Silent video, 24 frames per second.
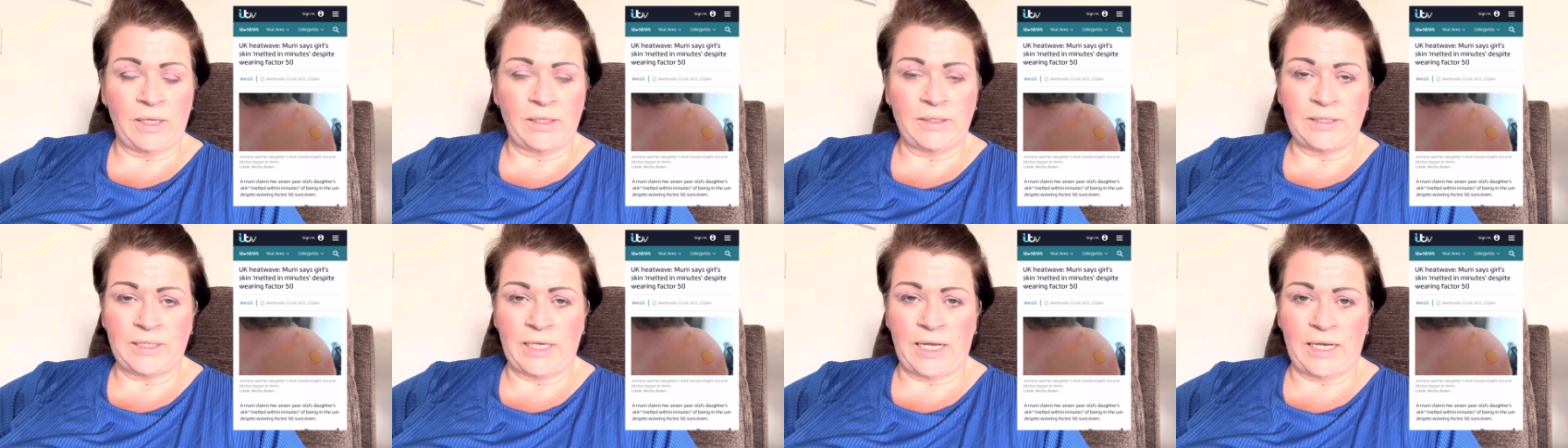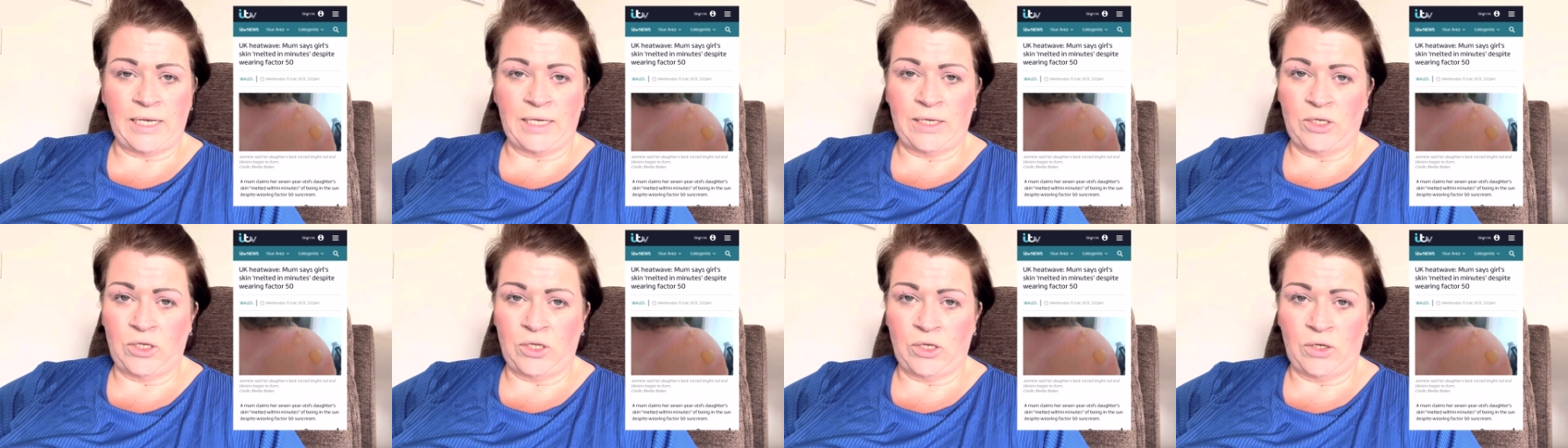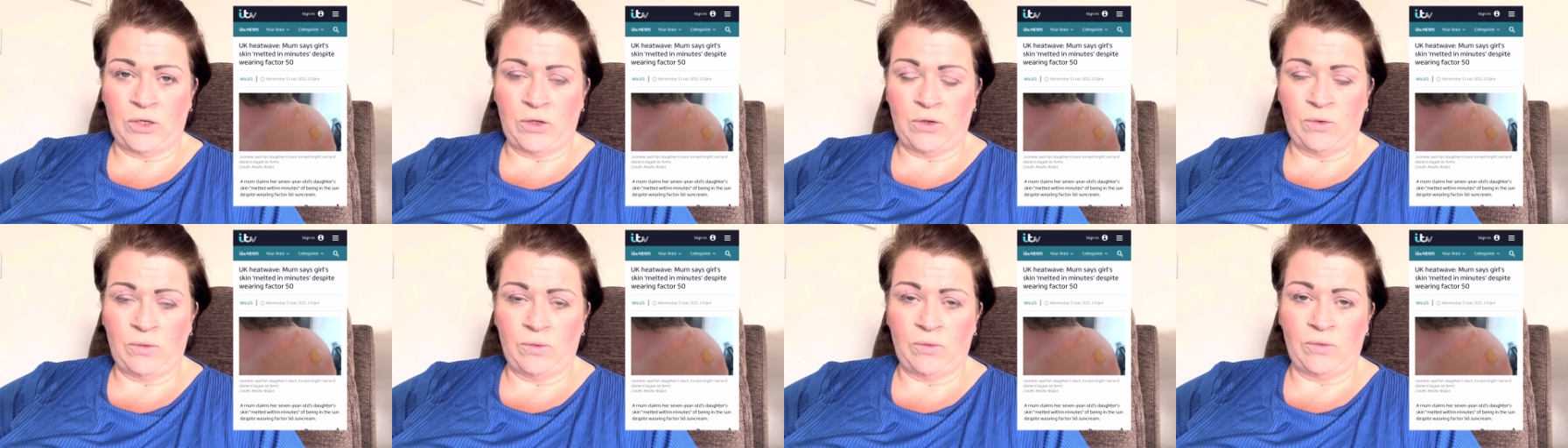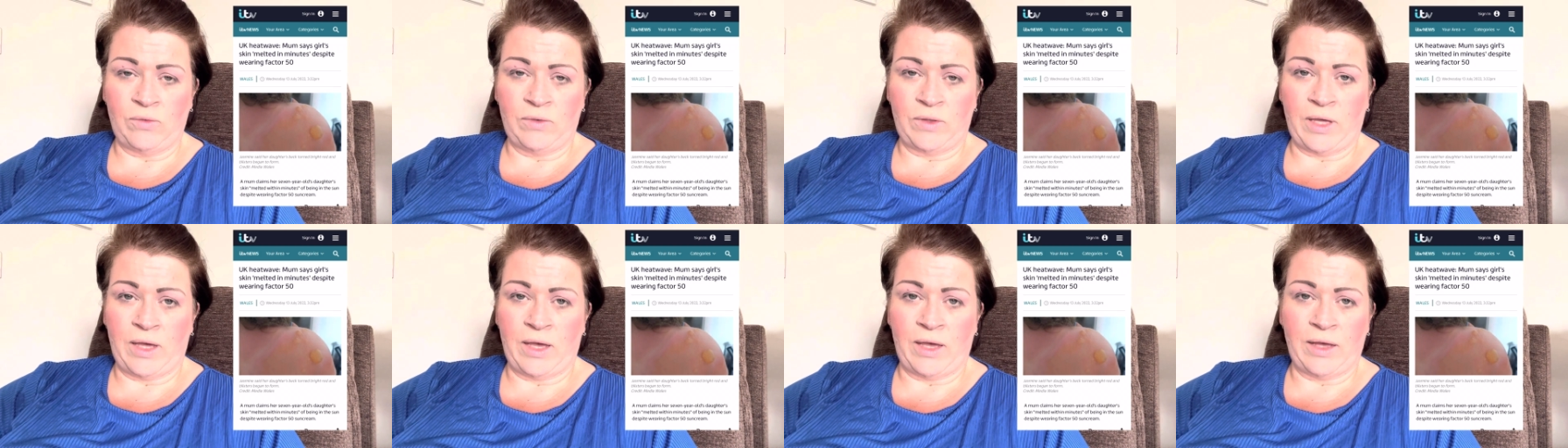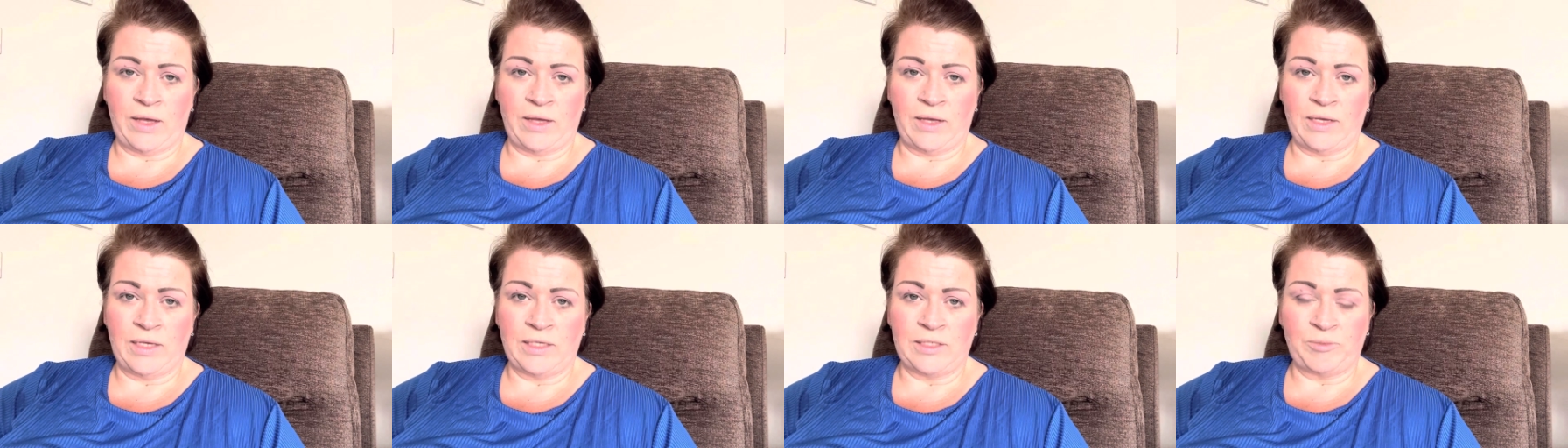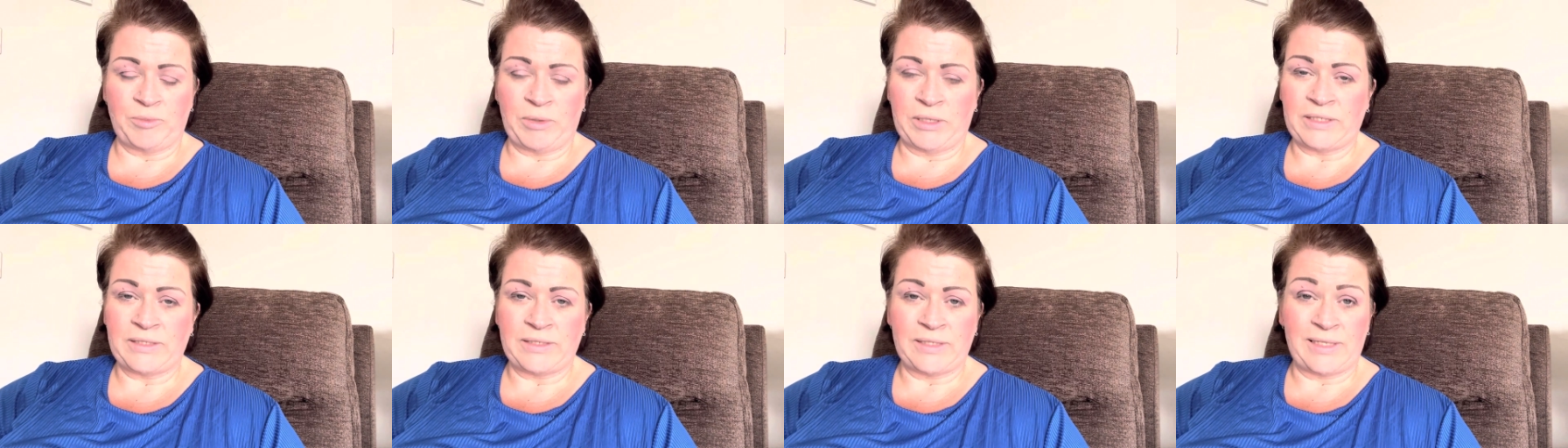telling you that it's
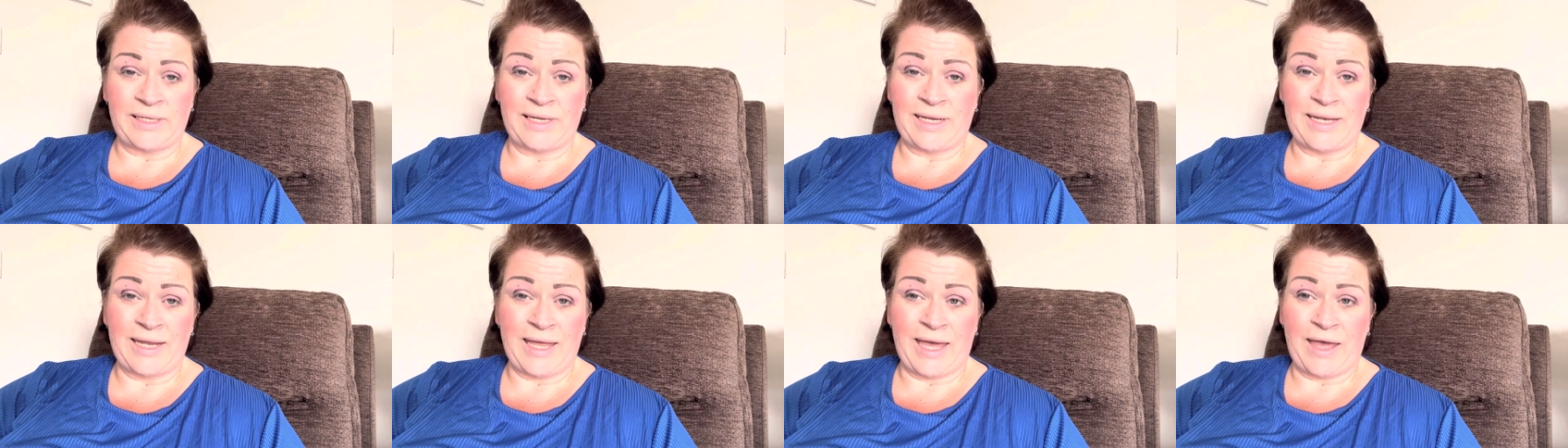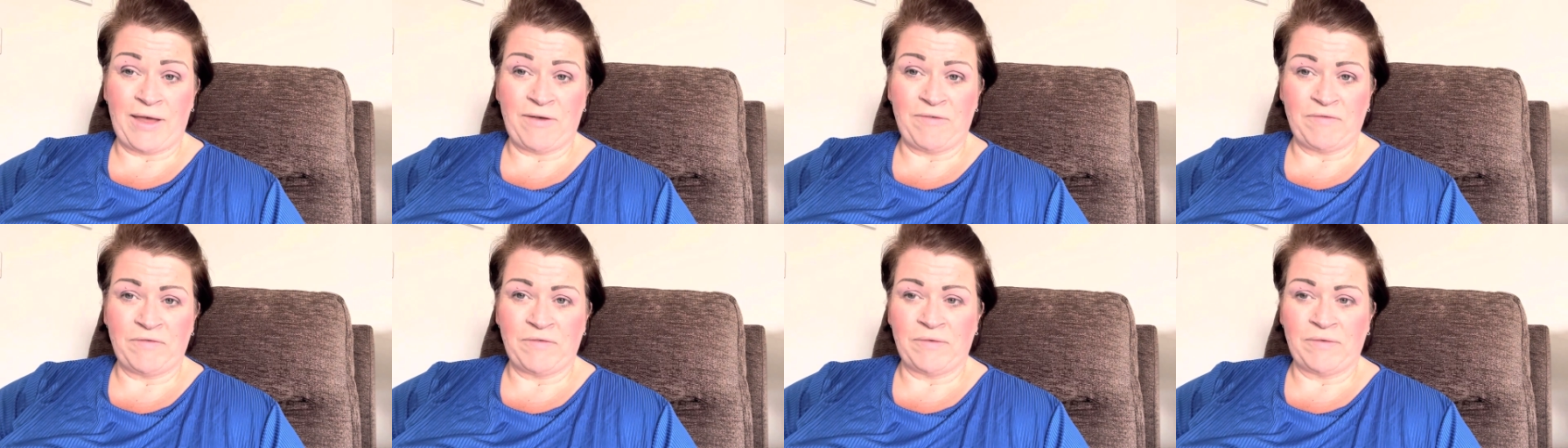basically naff.